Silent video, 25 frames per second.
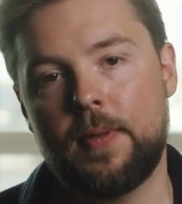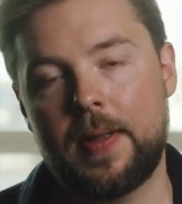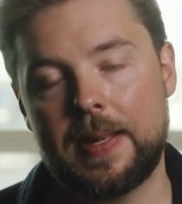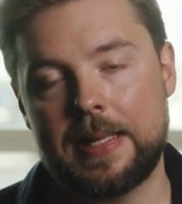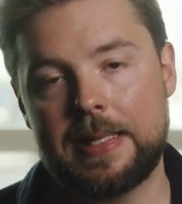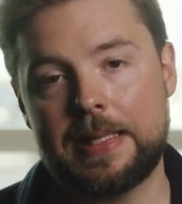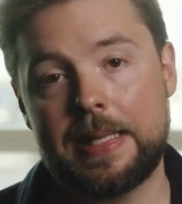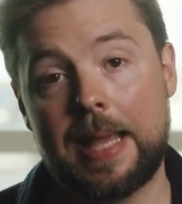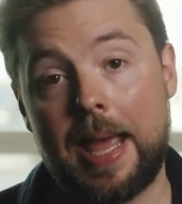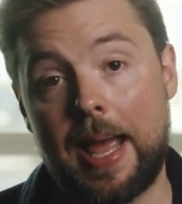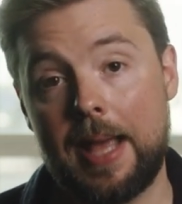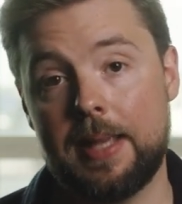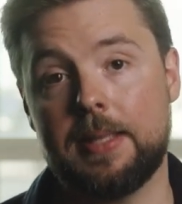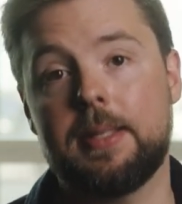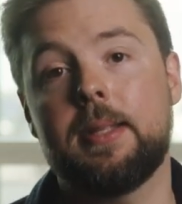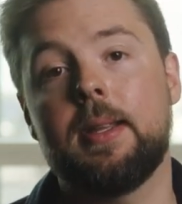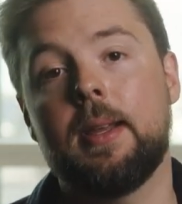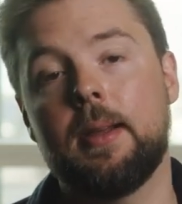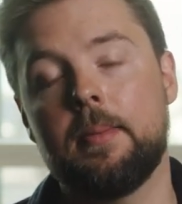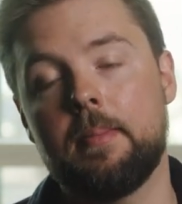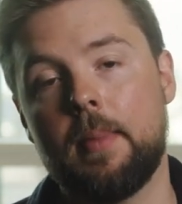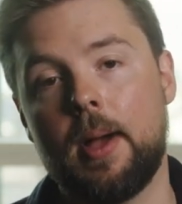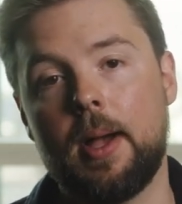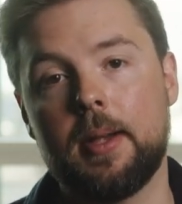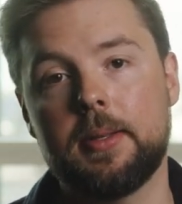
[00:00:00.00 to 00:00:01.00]

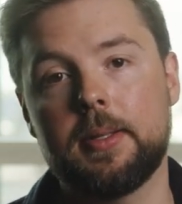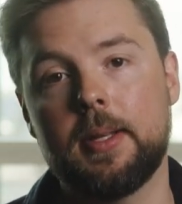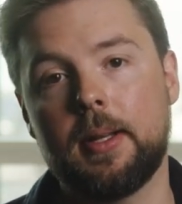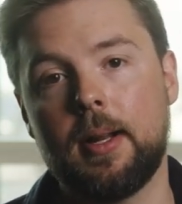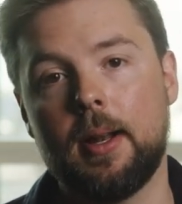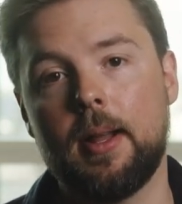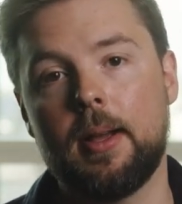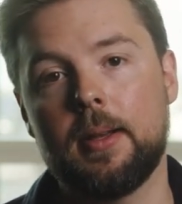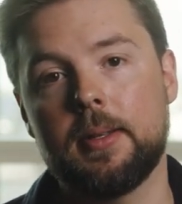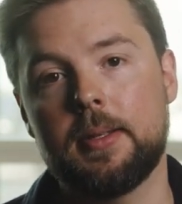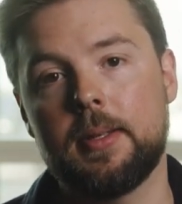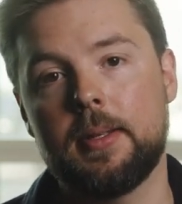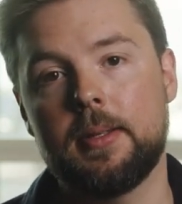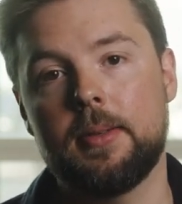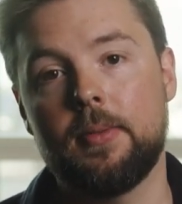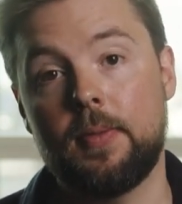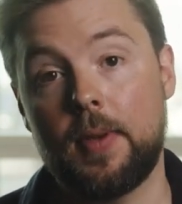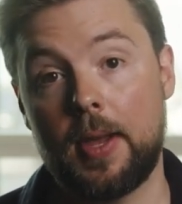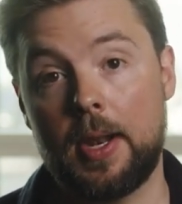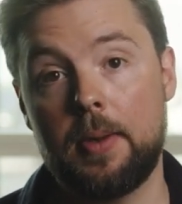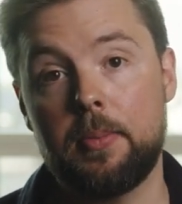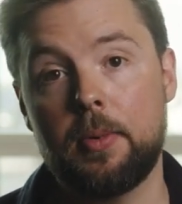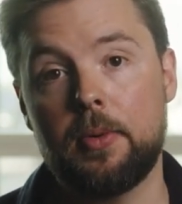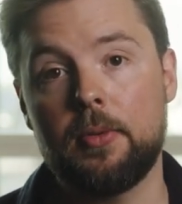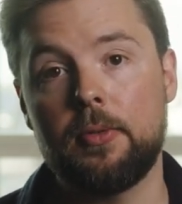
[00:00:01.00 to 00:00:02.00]
fantastic masterclasses
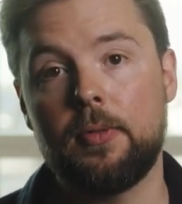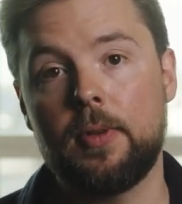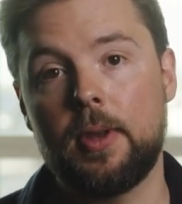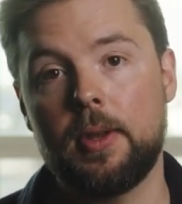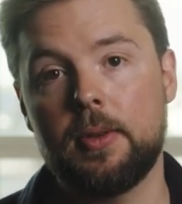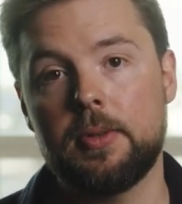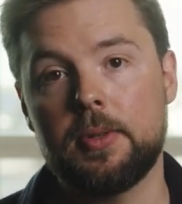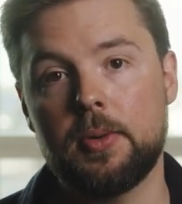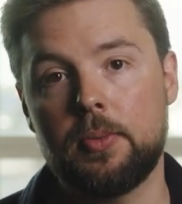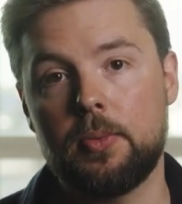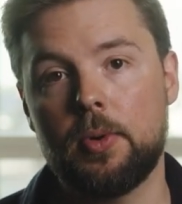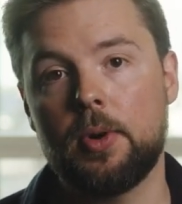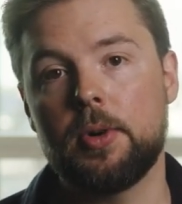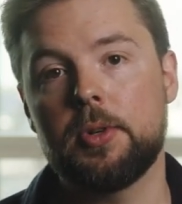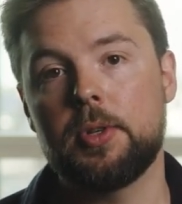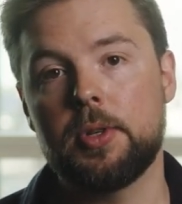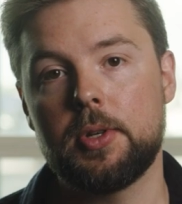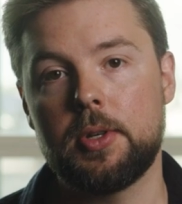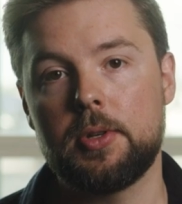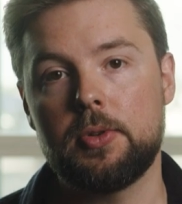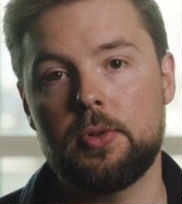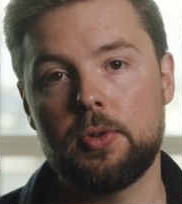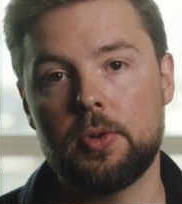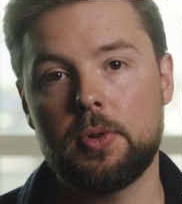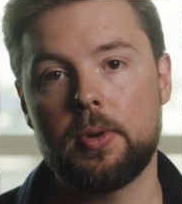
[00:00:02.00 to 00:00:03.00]
available for you to watch
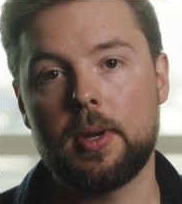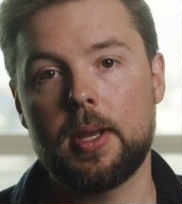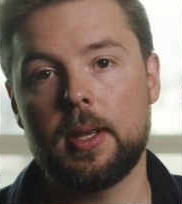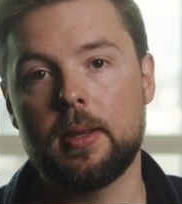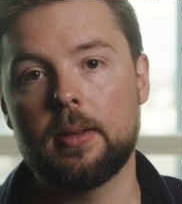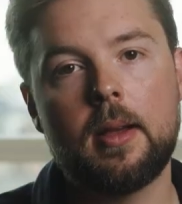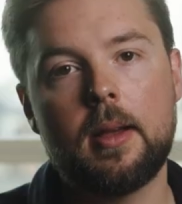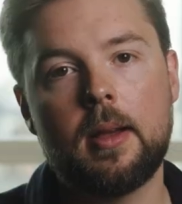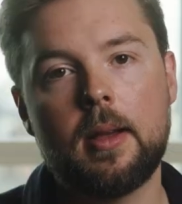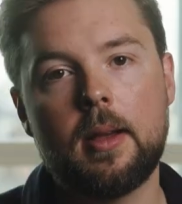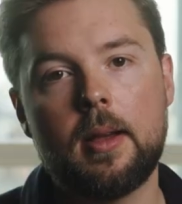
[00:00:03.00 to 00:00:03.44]
and enjoy.